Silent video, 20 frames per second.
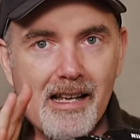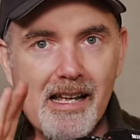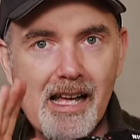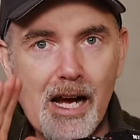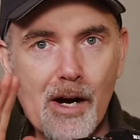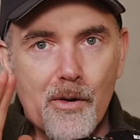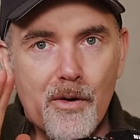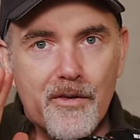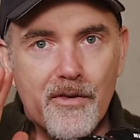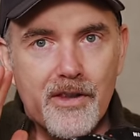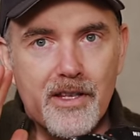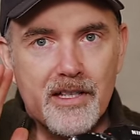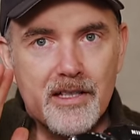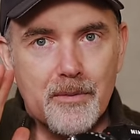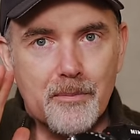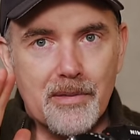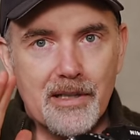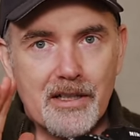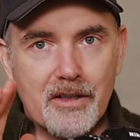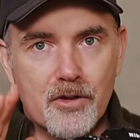However, there's
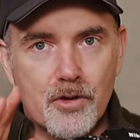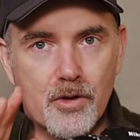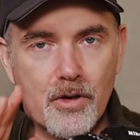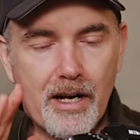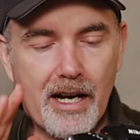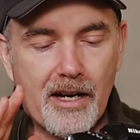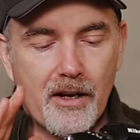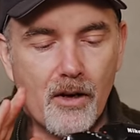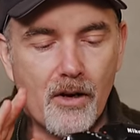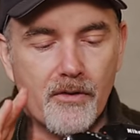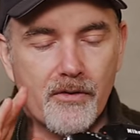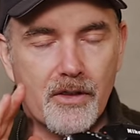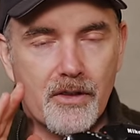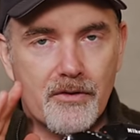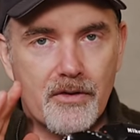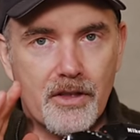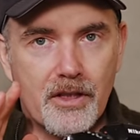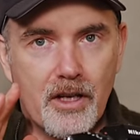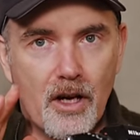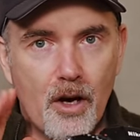a big trade-off.
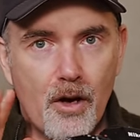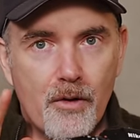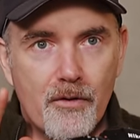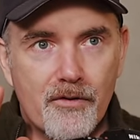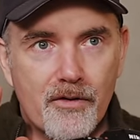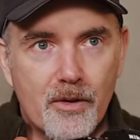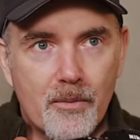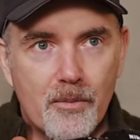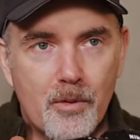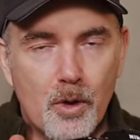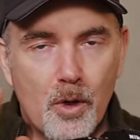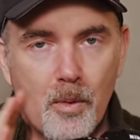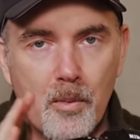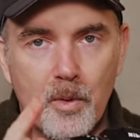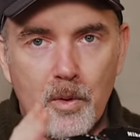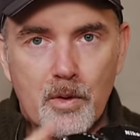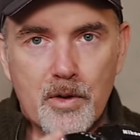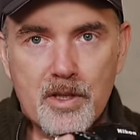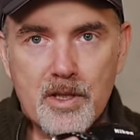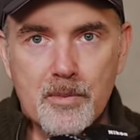If you go from
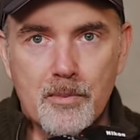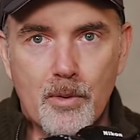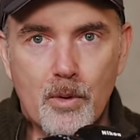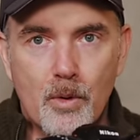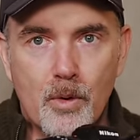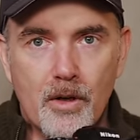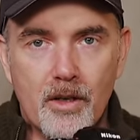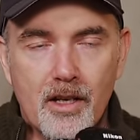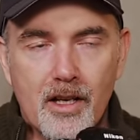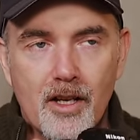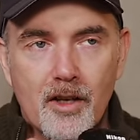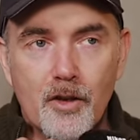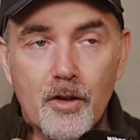normal to sport,